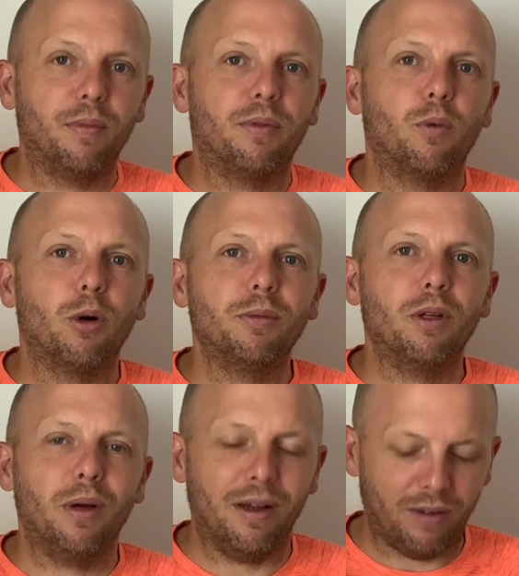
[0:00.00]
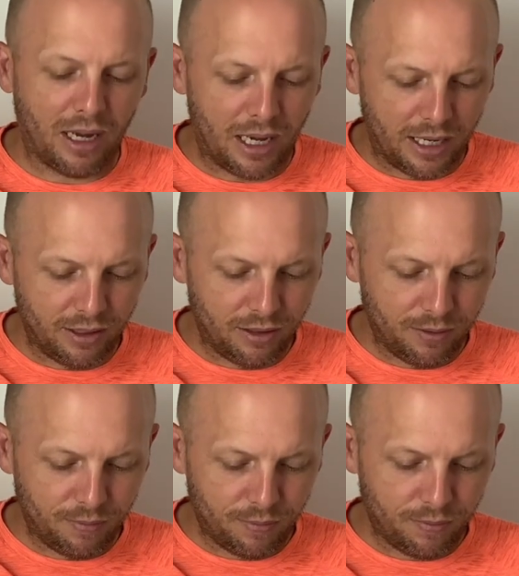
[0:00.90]
worms don't have eyes,
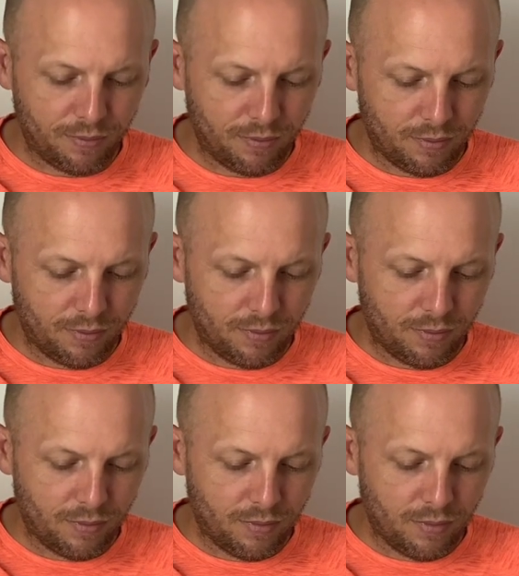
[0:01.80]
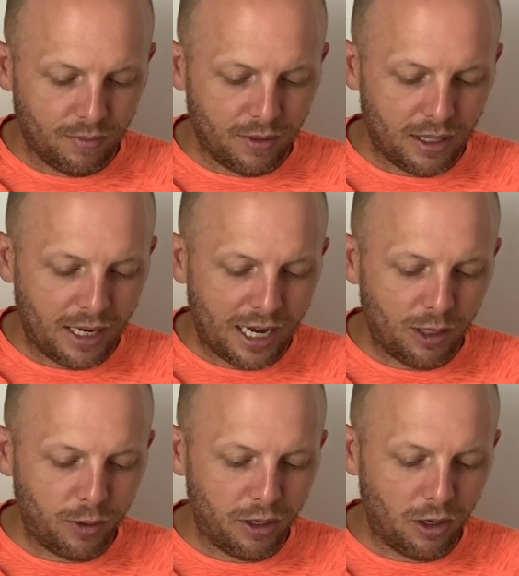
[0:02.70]
then how do
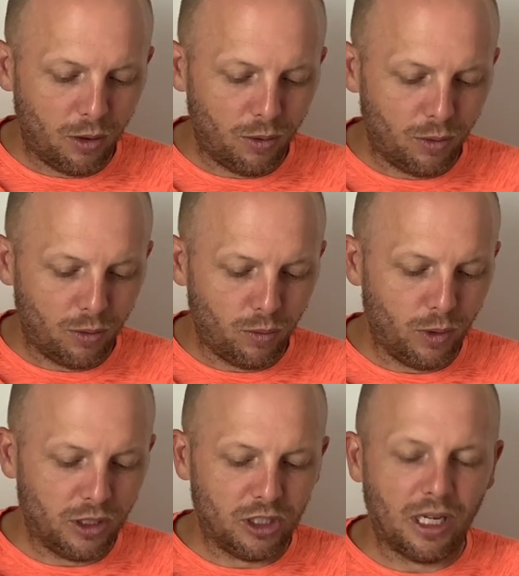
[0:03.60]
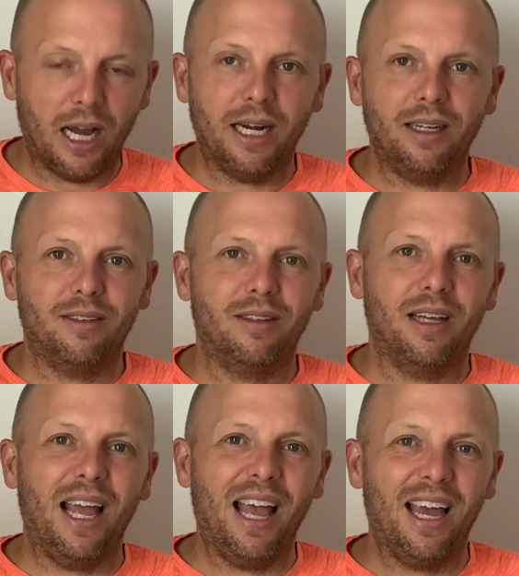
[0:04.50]
we know which side is the
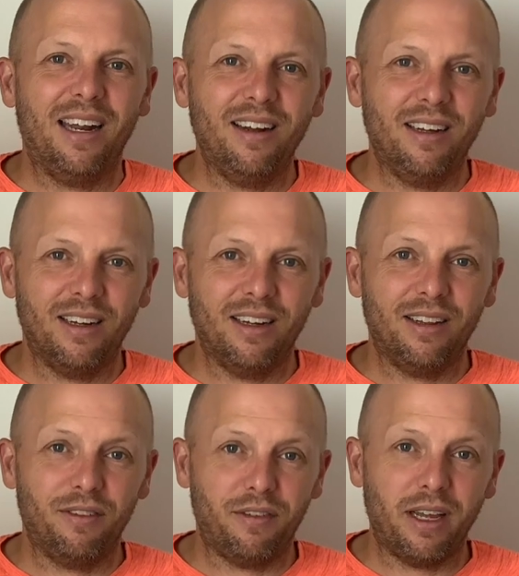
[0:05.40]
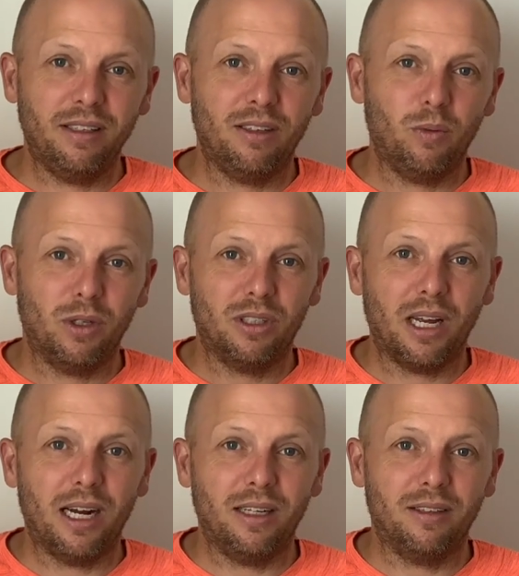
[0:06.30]
head and the face and which
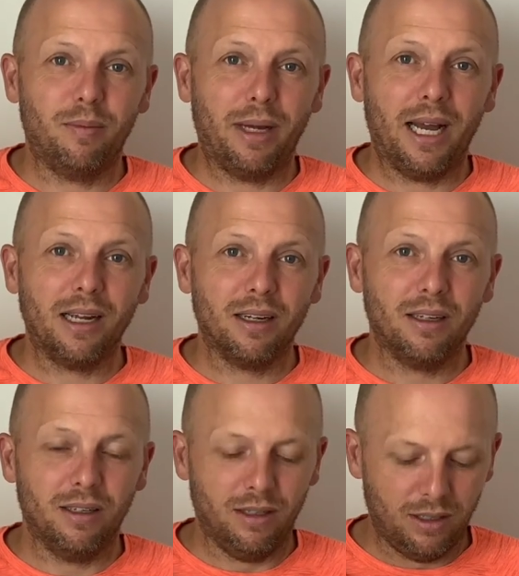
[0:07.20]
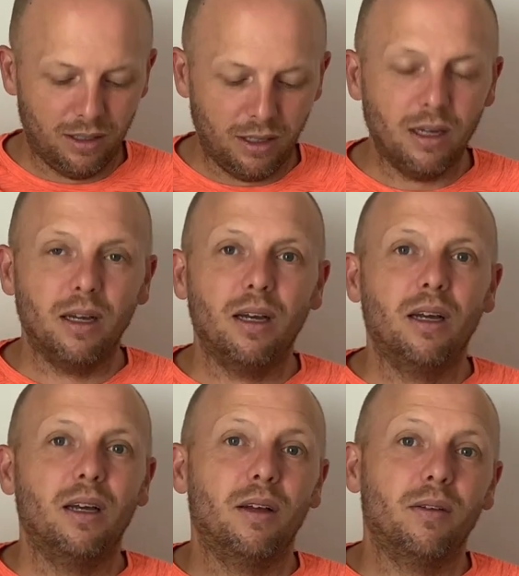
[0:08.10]
side is the back?
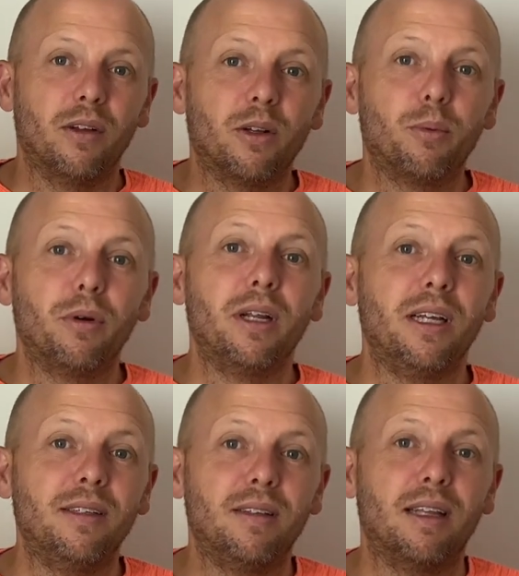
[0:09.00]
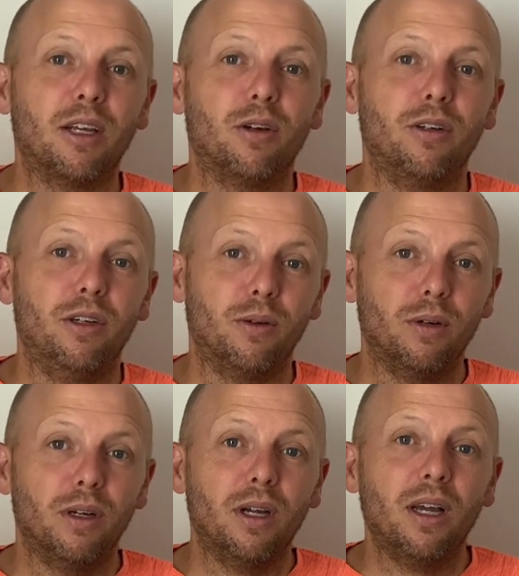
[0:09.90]
There's a pretty easy thing you could do.
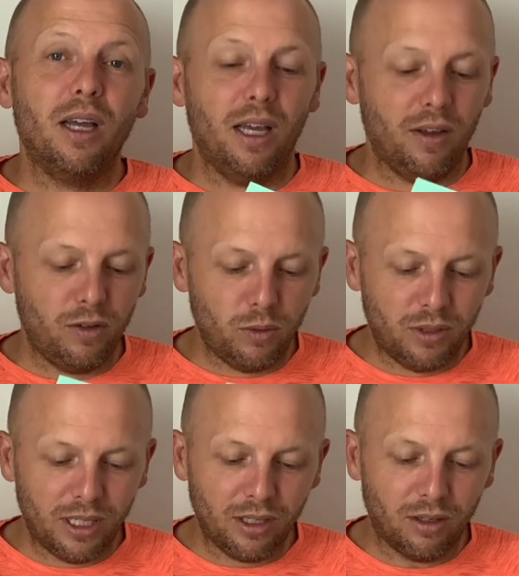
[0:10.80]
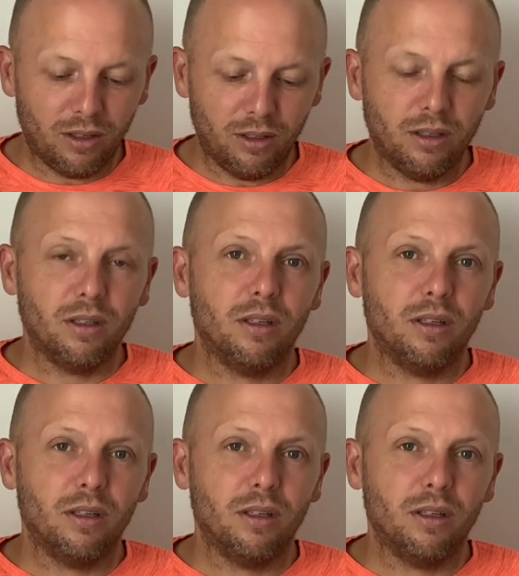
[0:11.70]
If you tickle